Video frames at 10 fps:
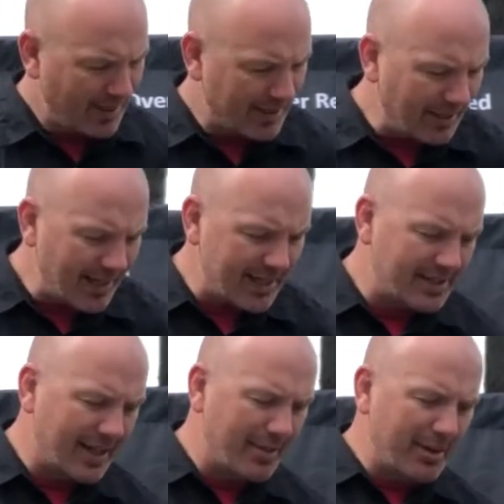And like I
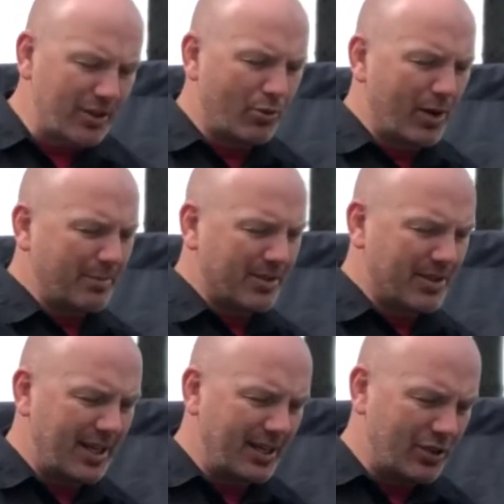said, about
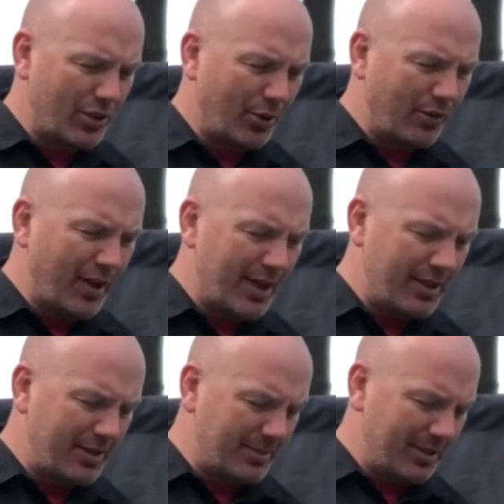20% of your total
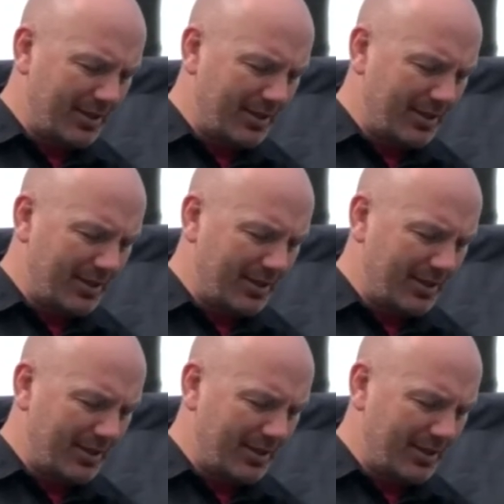volume